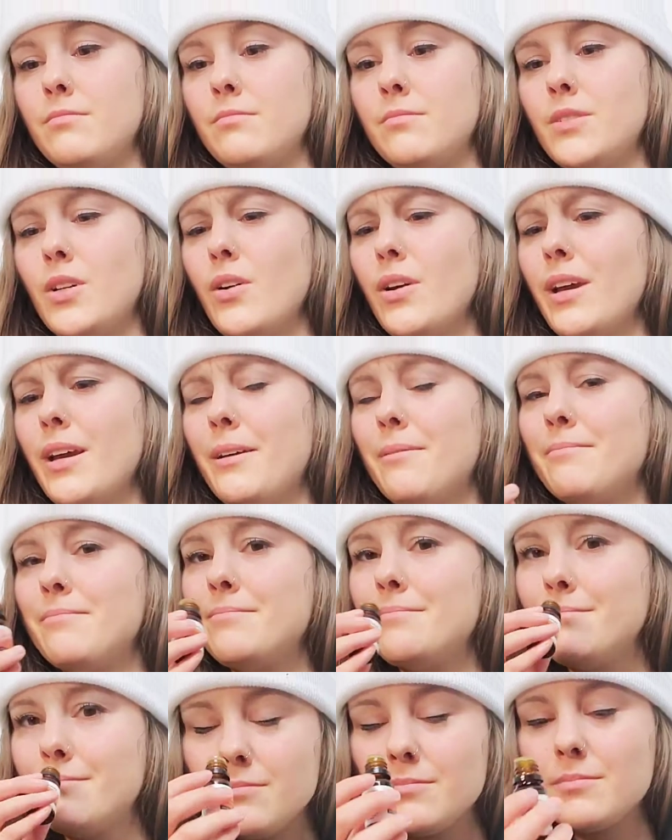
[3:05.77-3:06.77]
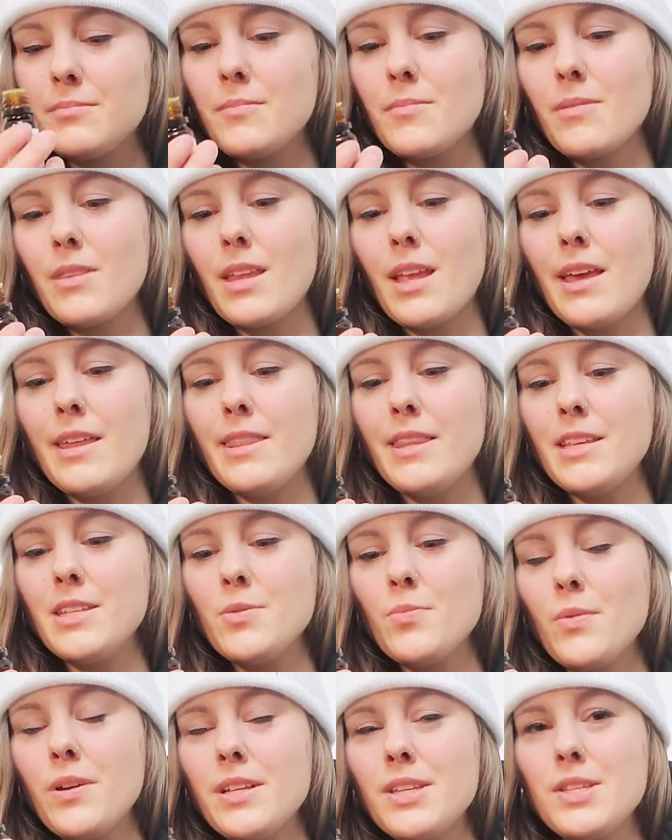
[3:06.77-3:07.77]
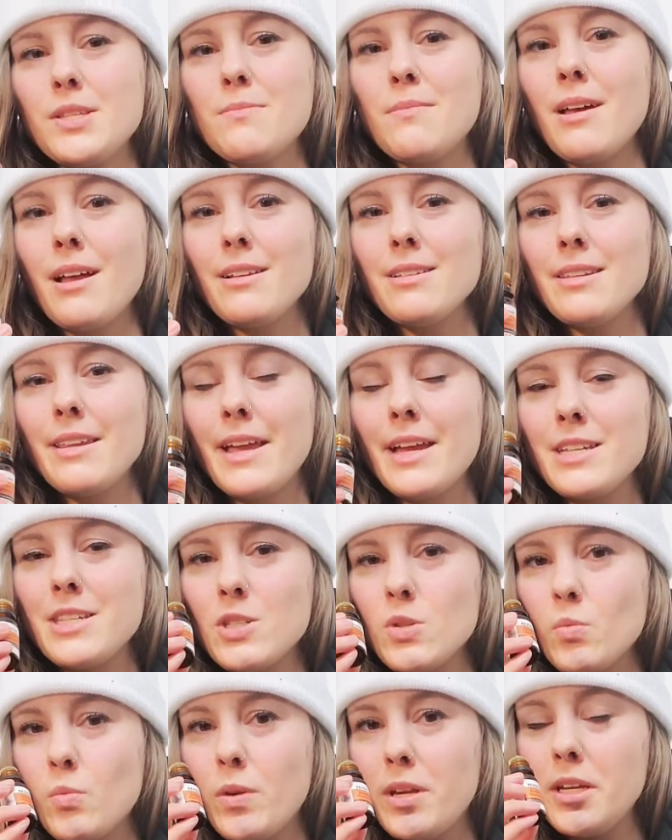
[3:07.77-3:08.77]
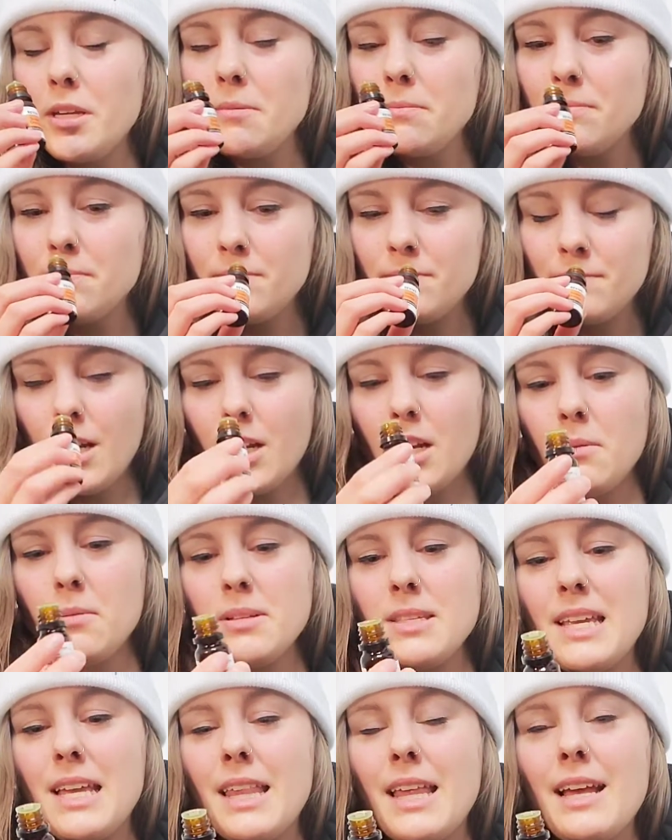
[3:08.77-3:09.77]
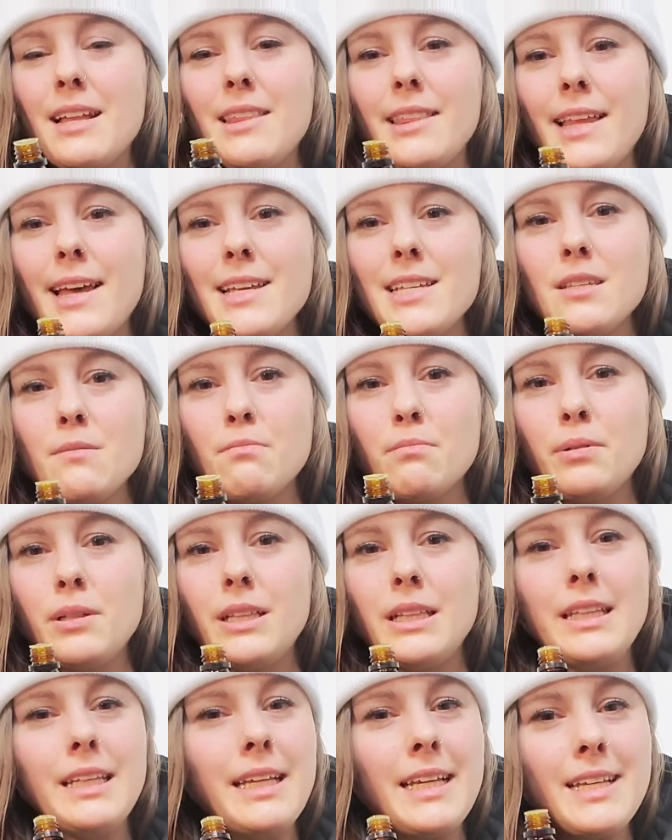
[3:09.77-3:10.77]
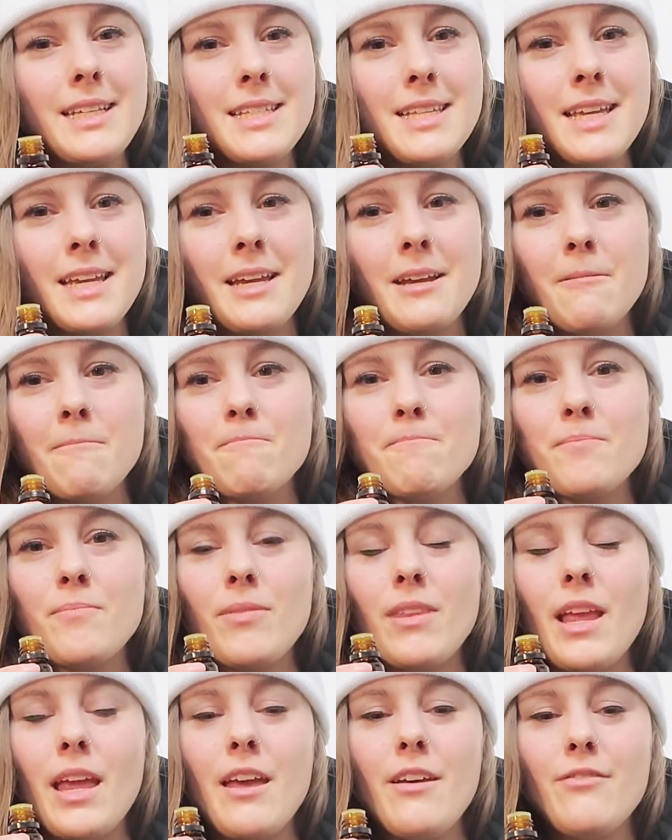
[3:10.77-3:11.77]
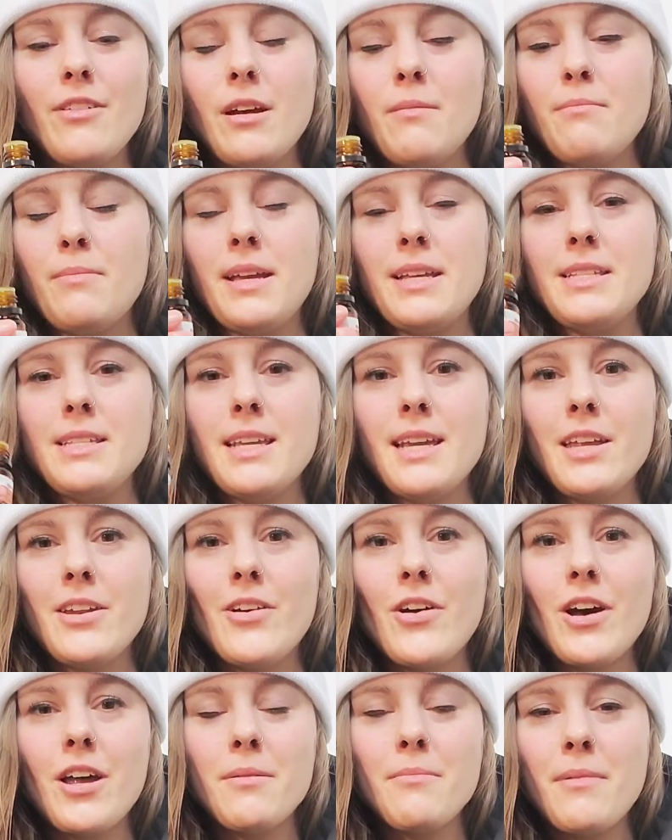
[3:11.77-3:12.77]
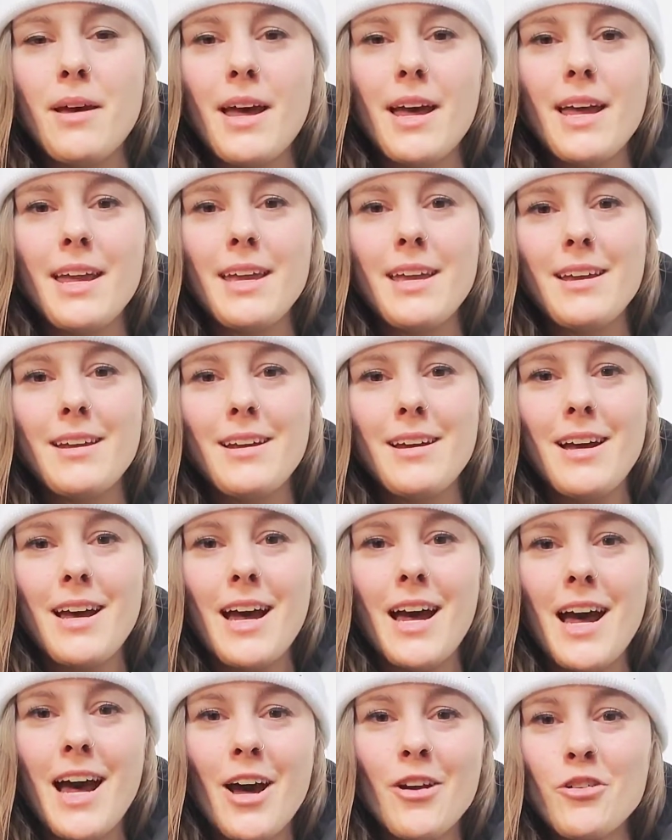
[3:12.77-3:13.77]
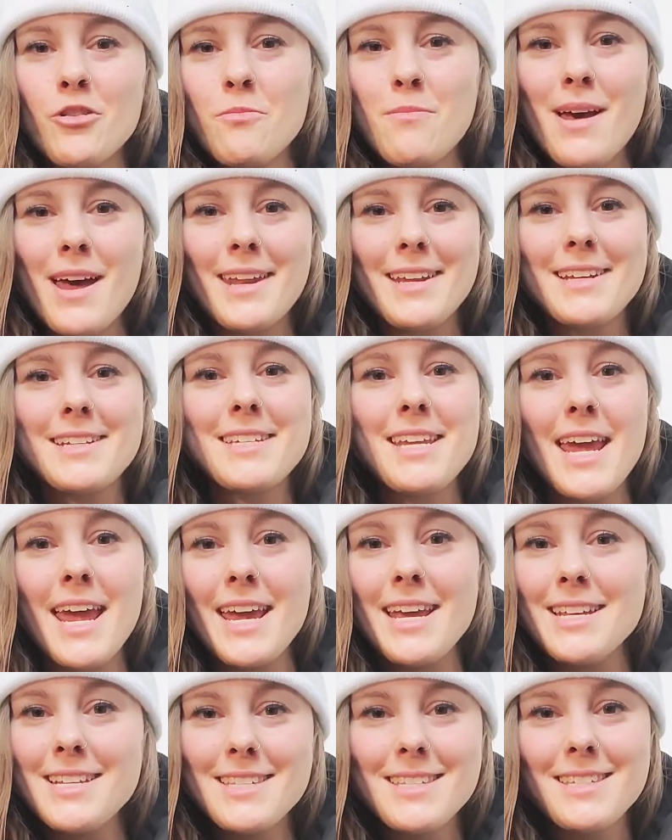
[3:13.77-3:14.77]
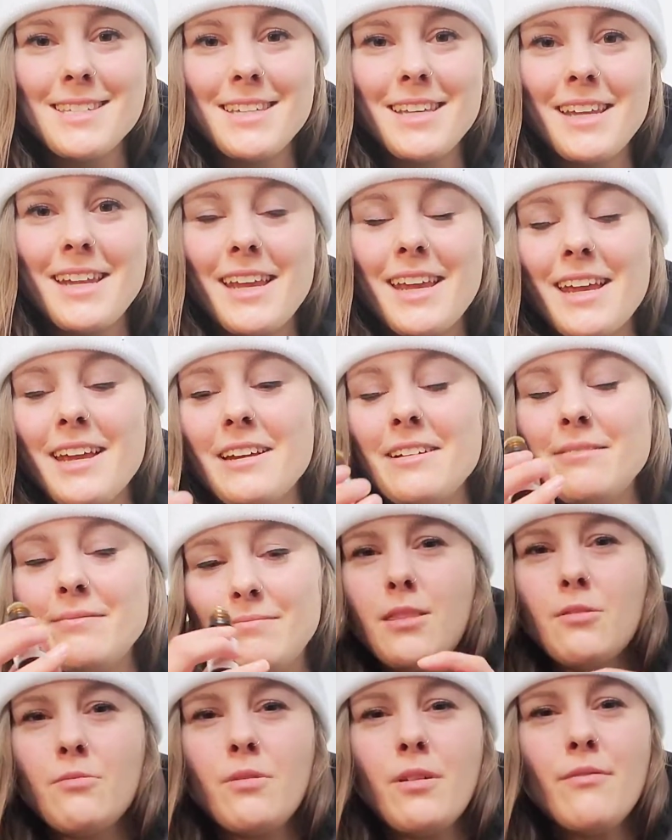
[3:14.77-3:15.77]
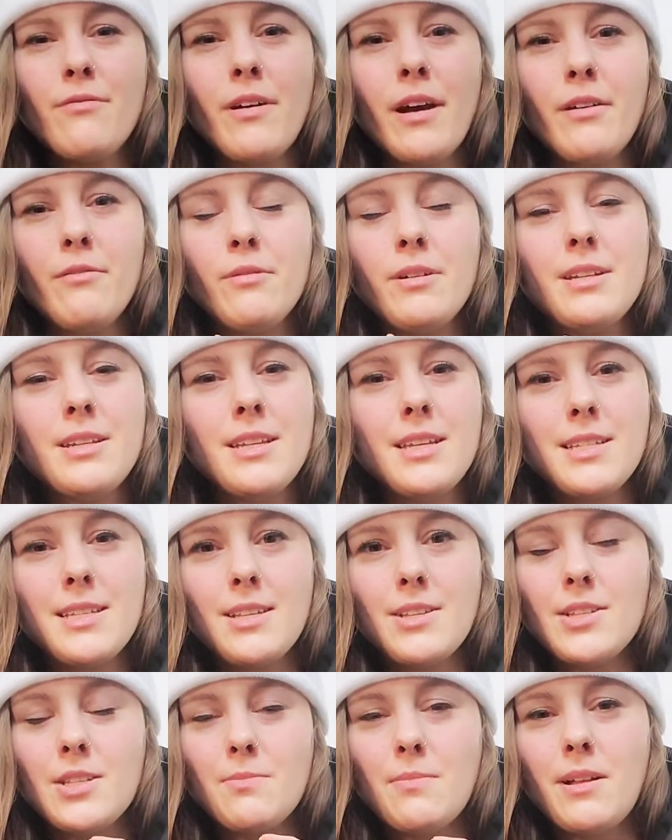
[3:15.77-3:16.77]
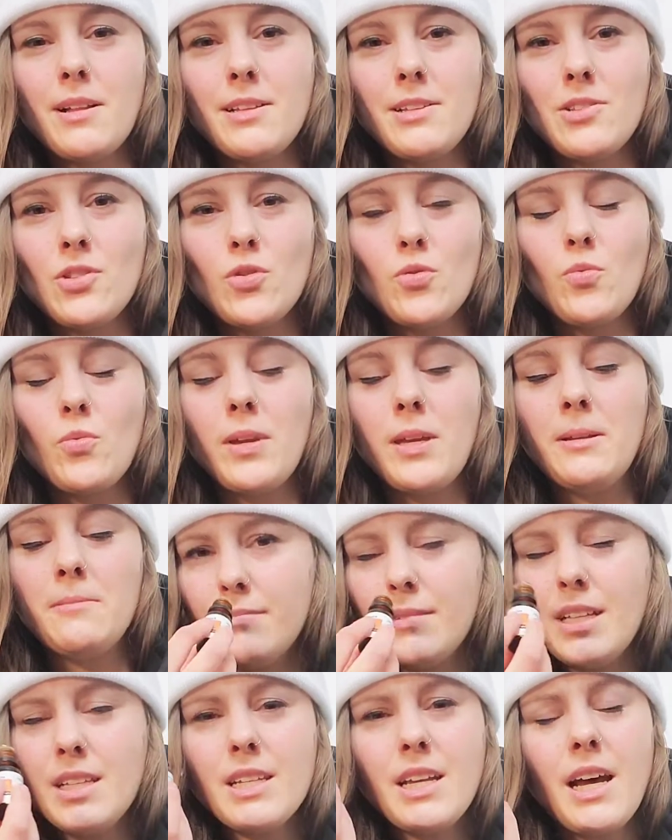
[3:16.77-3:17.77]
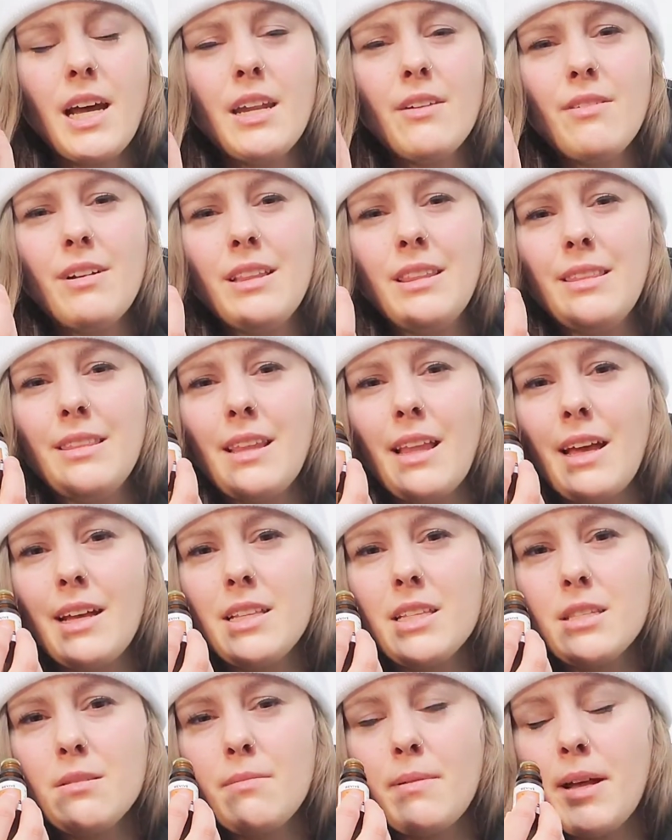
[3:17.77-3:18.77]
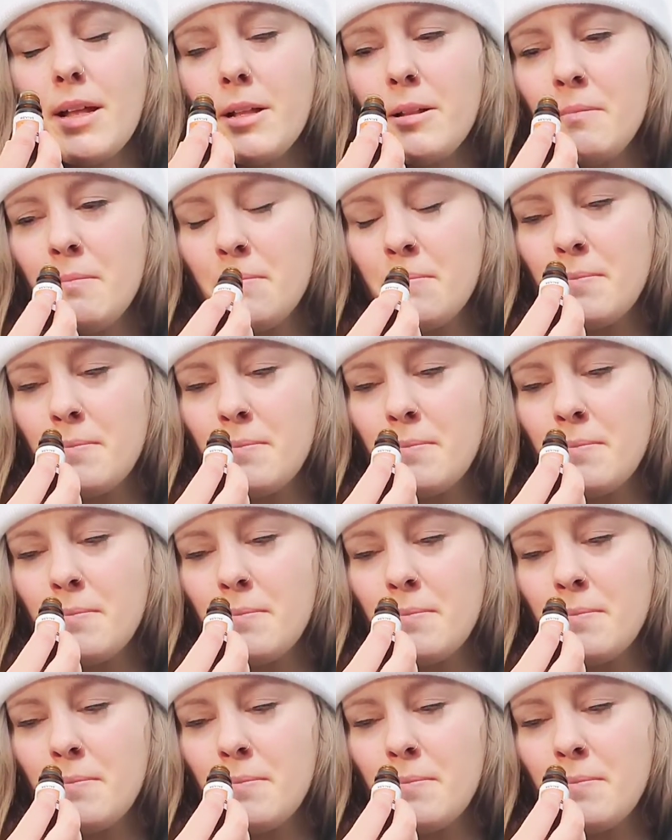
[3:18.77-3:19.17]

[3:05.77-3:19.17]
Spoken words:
Okay, this one smells less sweet. I'd almost say like less pleasing if I'm basing it on my aromatic taste today. The Revive one doesn't smell as sweet. It's kind of a light smell.